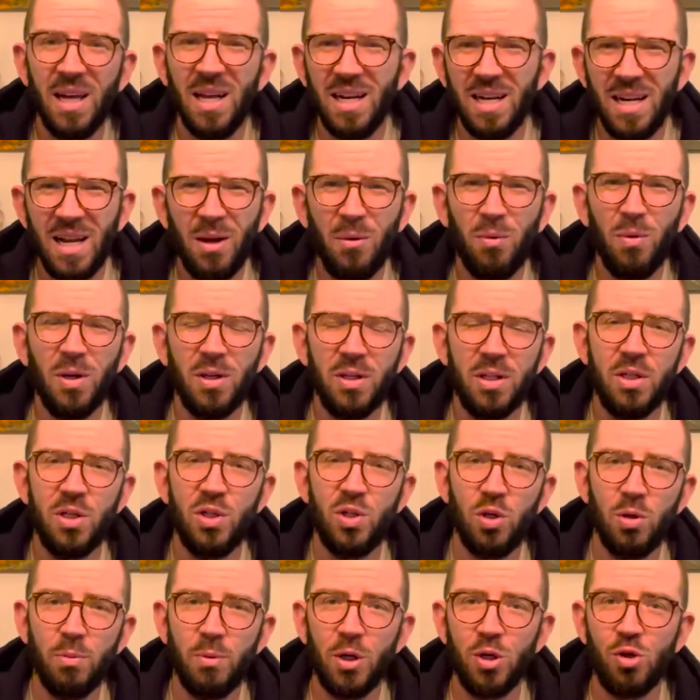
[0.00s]
not really
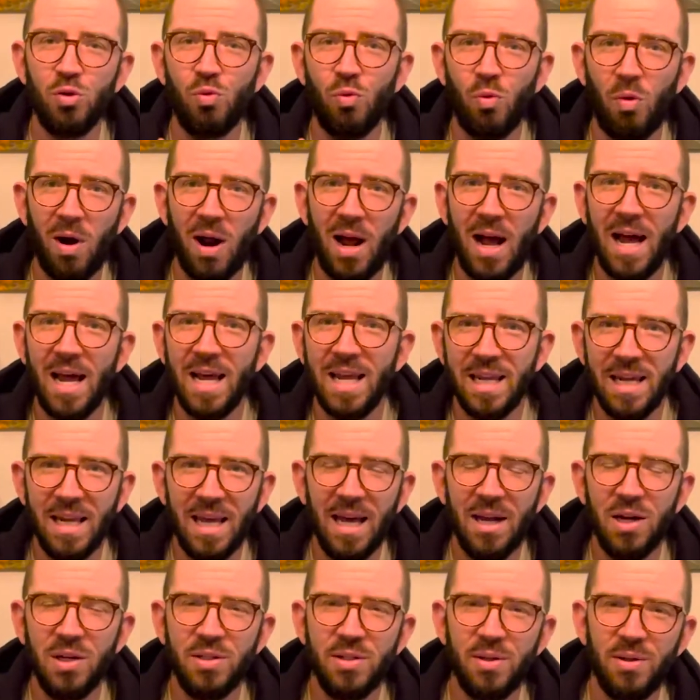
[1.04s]
so much rye
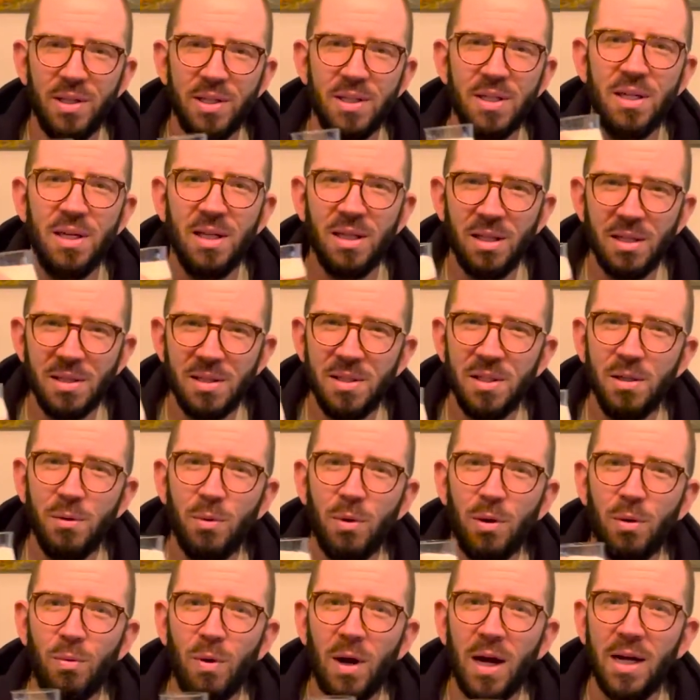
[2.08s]
yet. So let's see
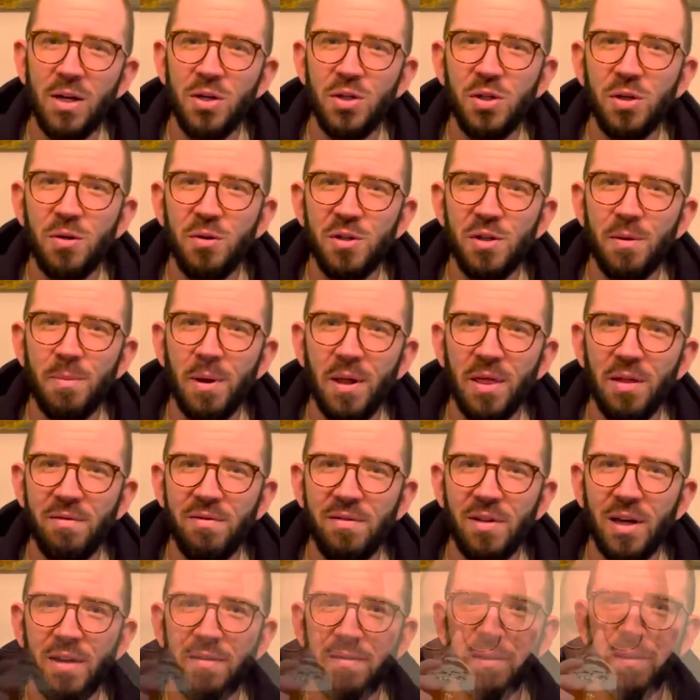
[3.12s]
where rye shows up on the
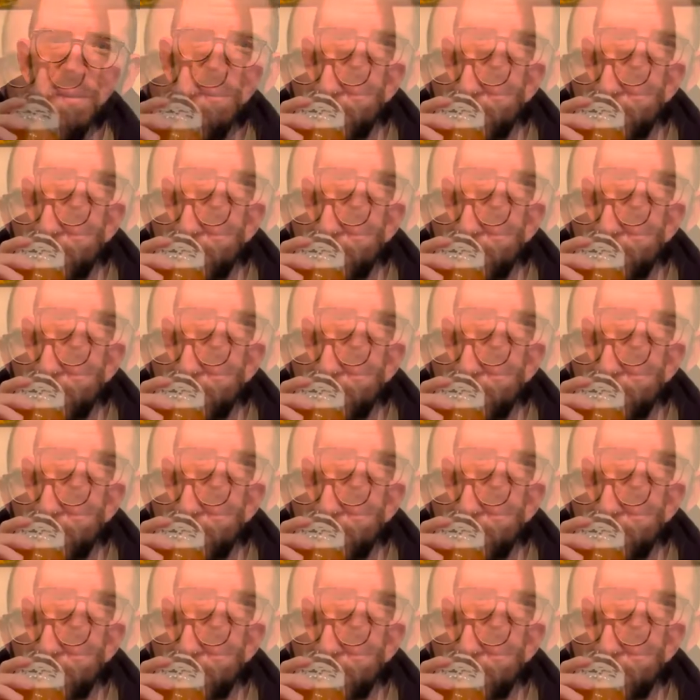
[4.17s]
flavor.